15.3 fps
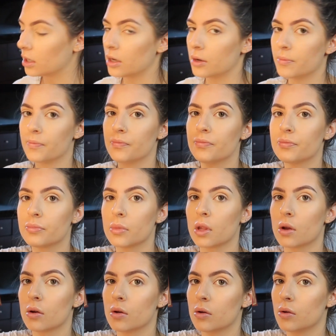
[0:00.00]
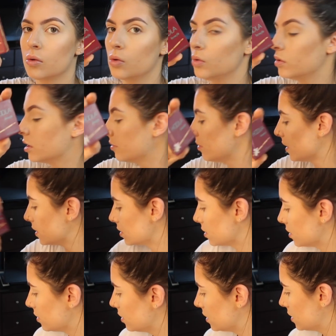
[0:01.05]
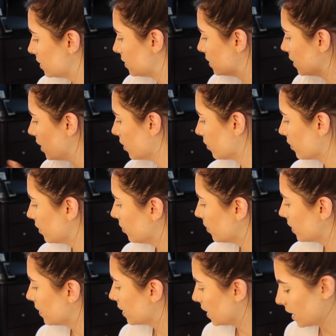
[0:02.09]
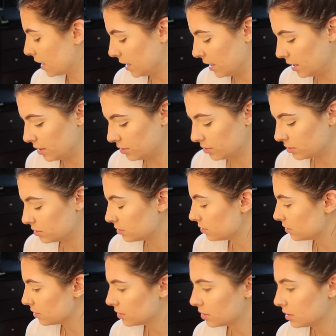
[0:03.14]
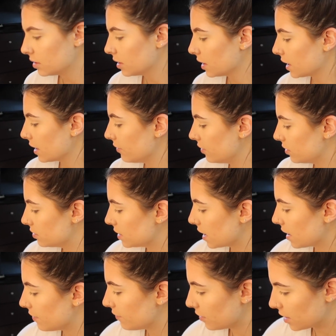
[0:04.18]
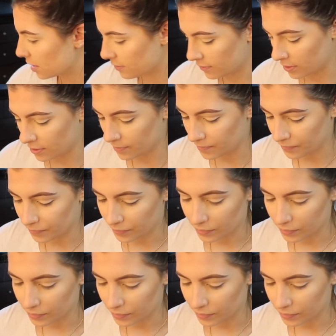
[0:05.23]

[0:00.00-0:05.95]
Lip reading: the Hoola bronzer. This is the only one that I use. Like, I've used that forever.